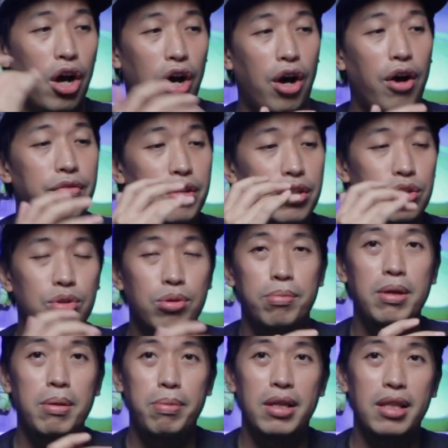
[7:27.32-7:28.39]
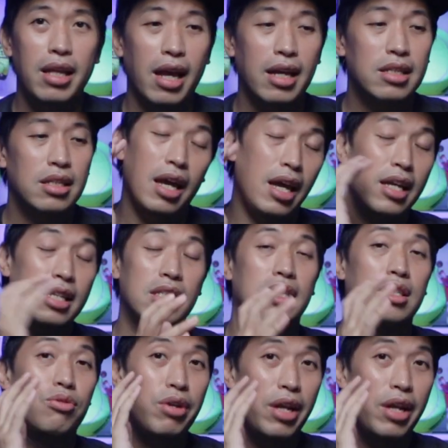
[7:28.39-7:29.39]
of the Zoom BB Next is